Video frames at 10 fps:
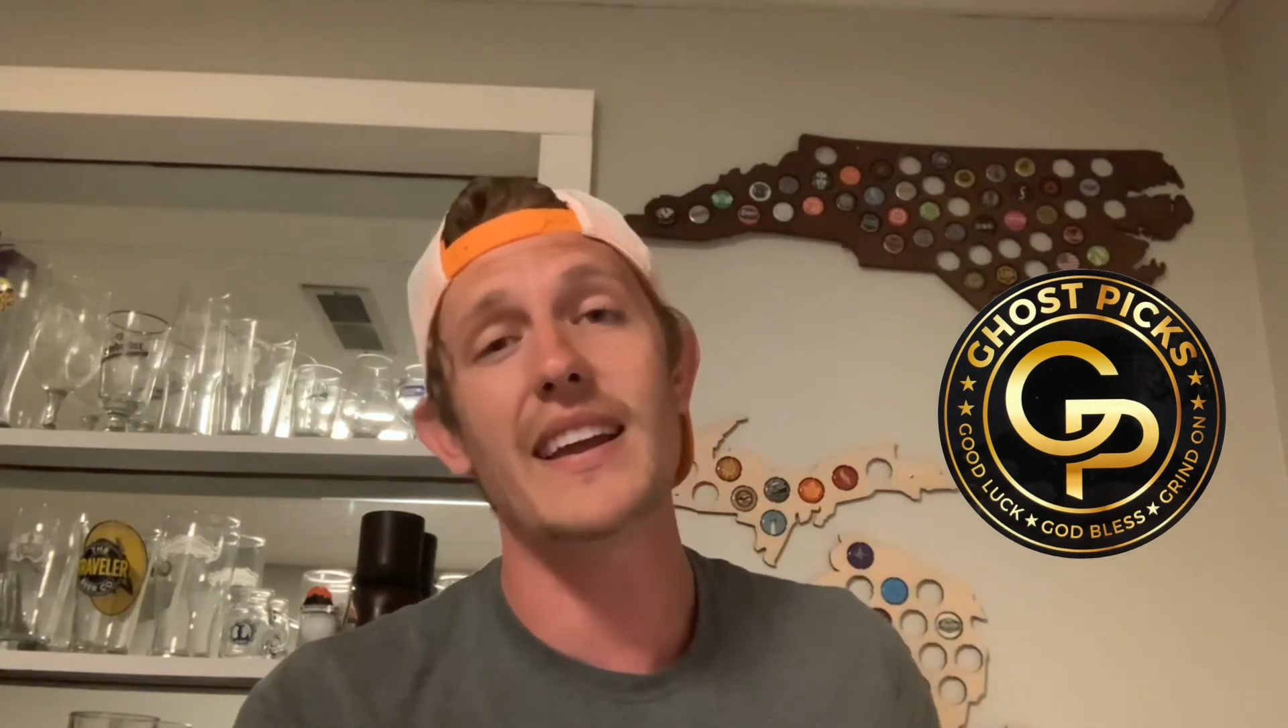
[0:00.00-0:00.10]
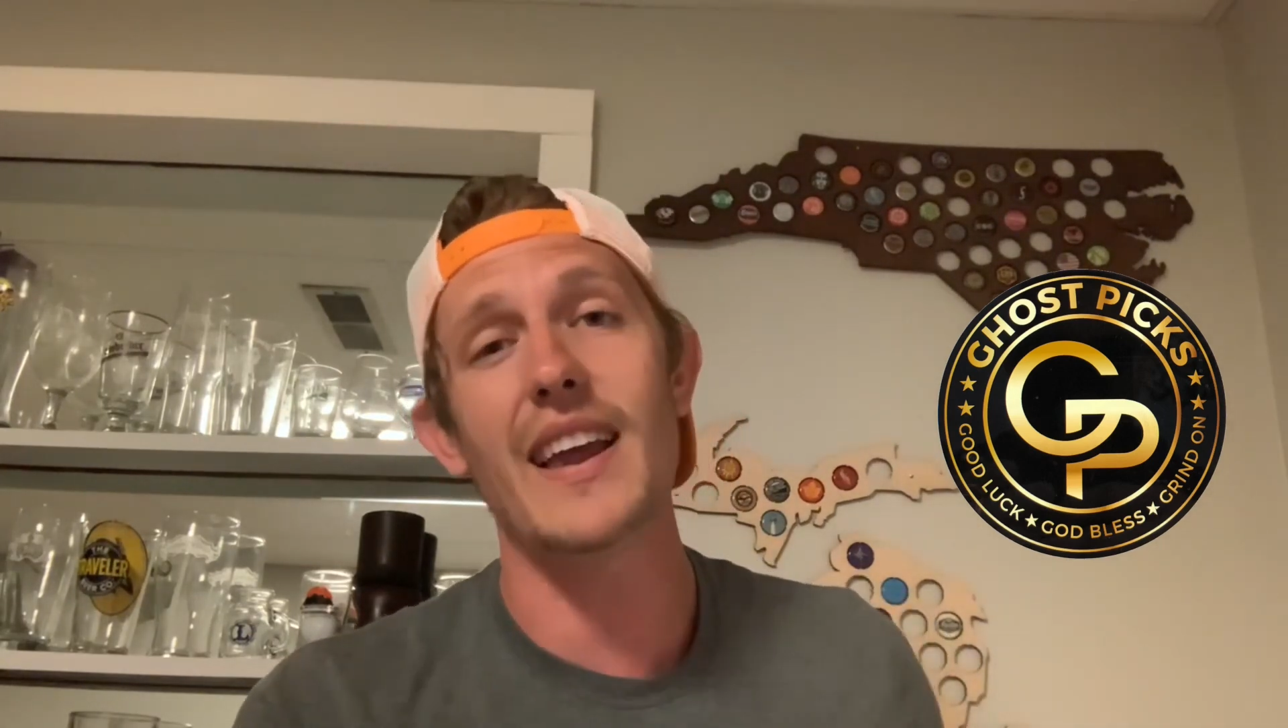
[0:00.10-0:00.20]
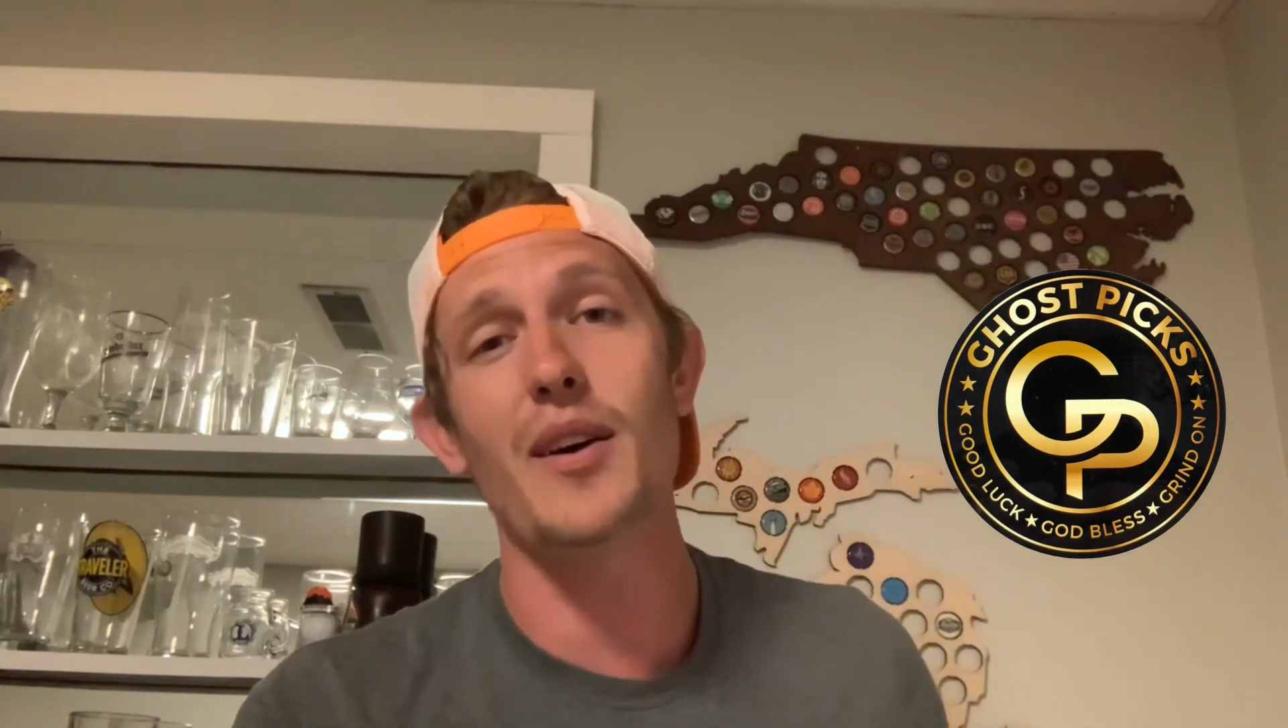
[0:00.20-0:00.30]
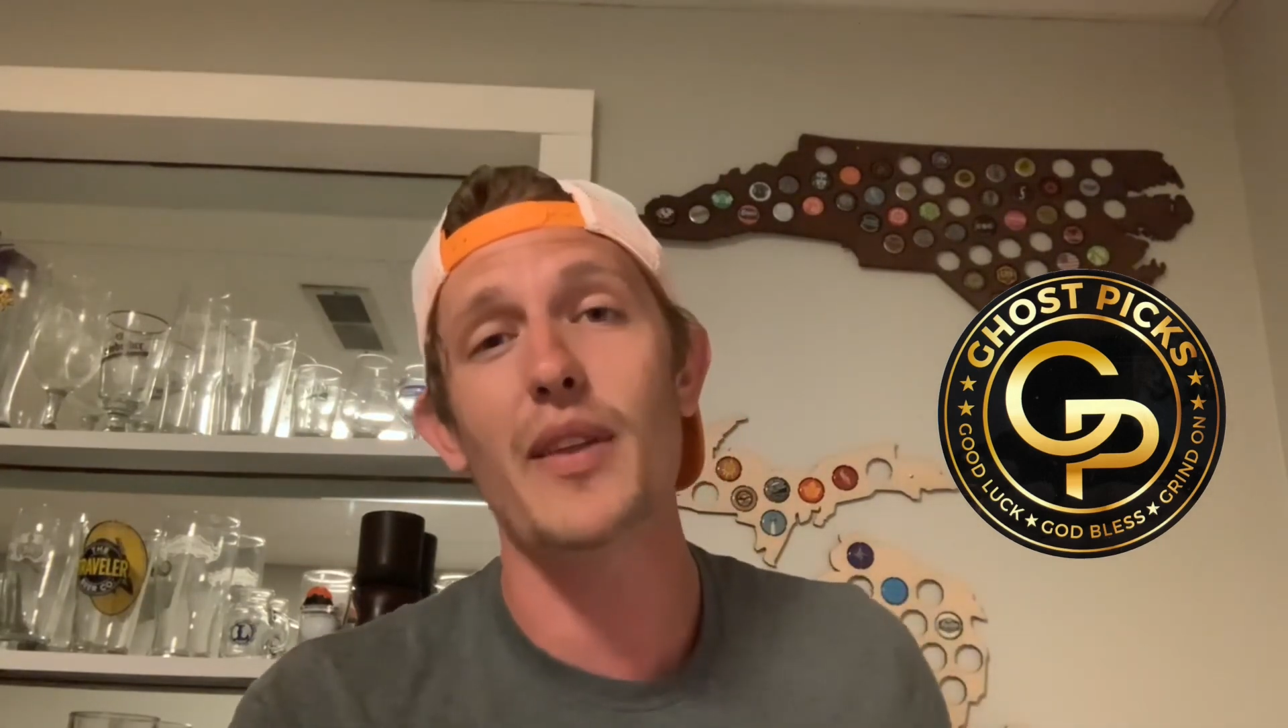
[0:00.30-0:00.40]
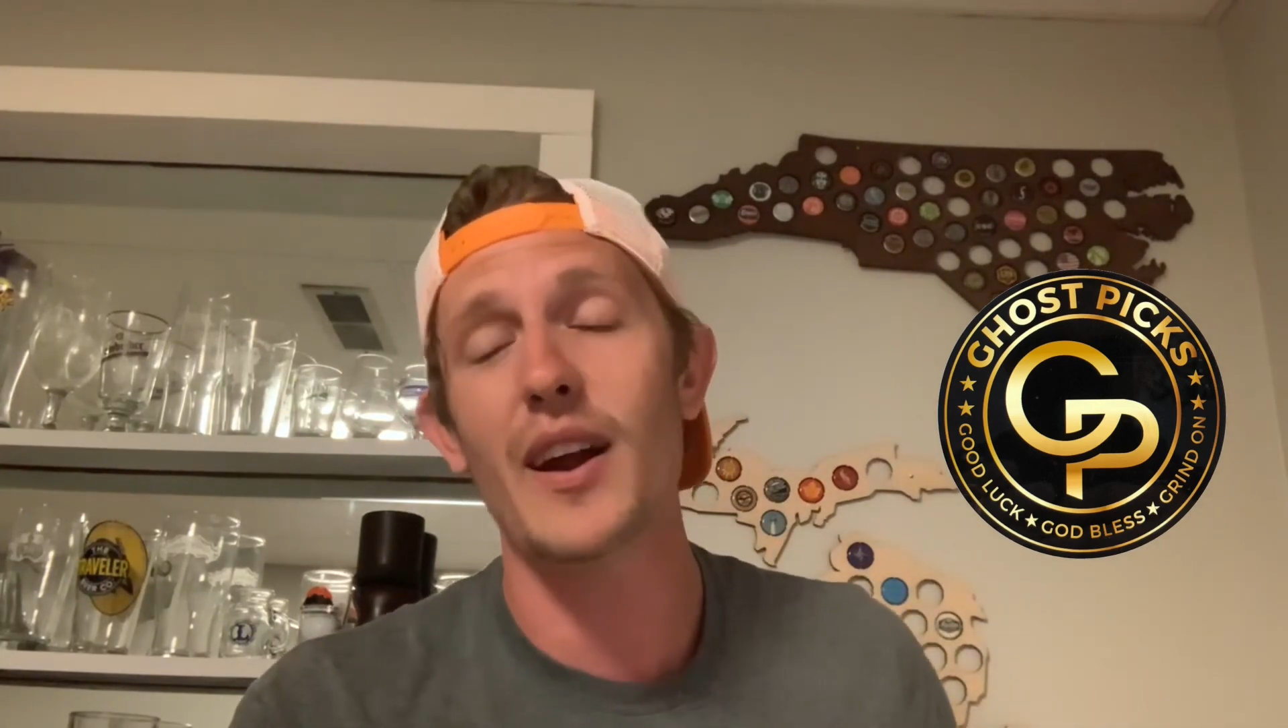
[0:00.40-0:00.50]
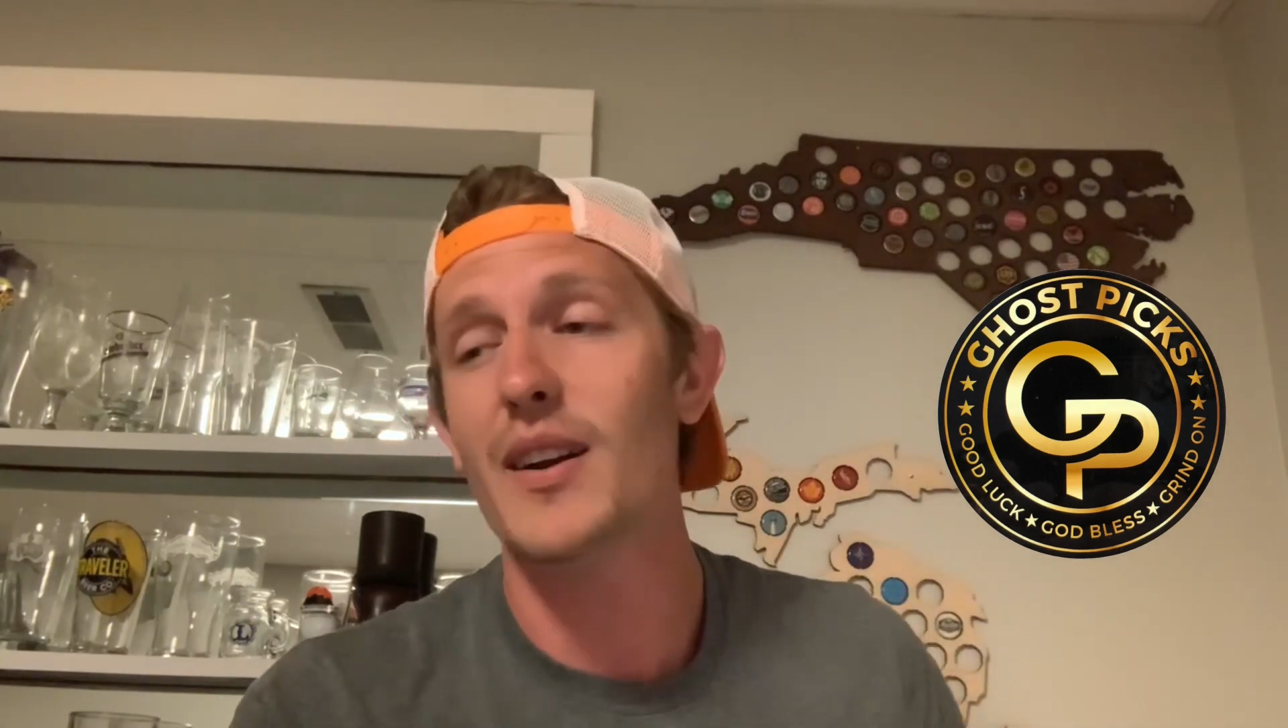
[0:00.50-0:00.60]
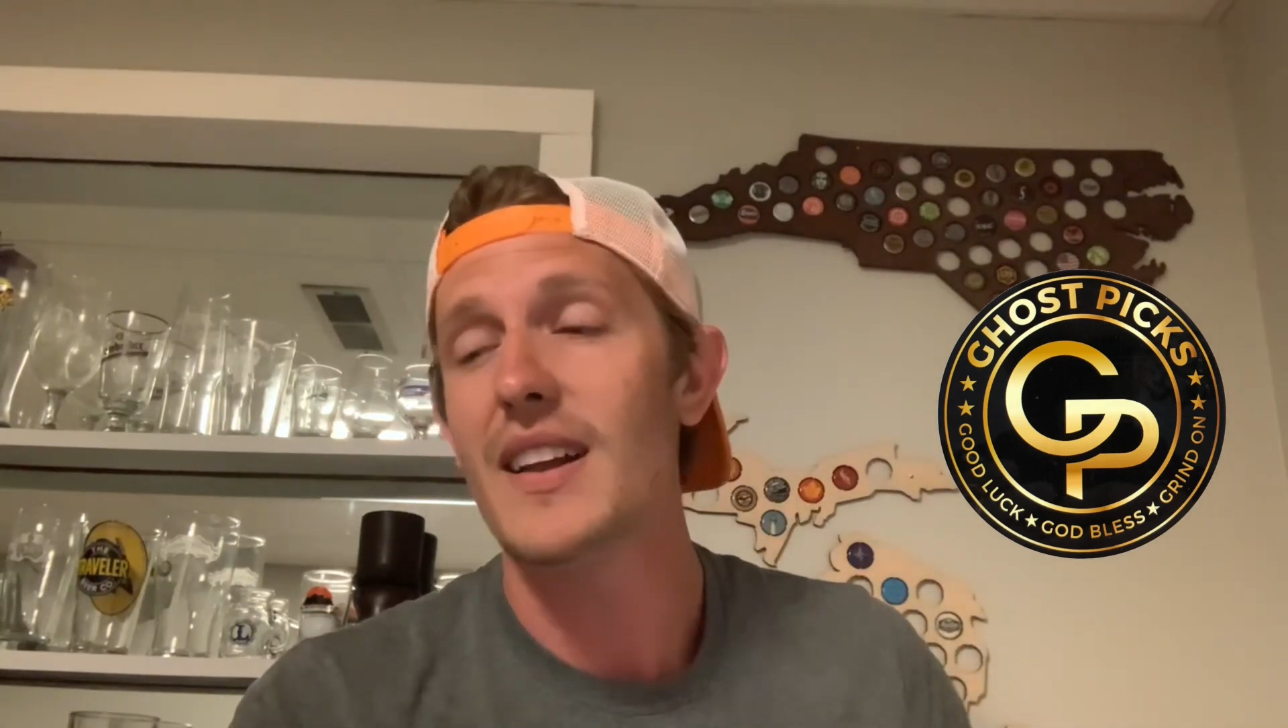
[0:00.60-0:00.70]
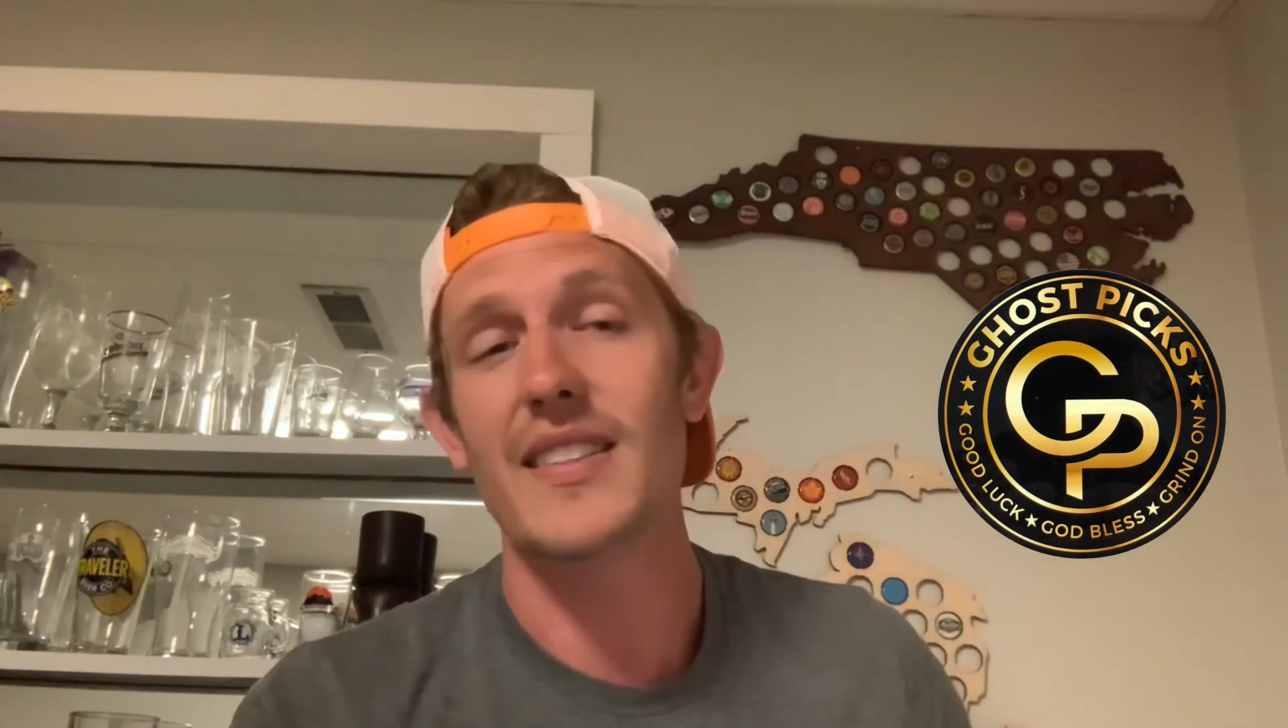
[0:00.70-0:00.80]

an L there.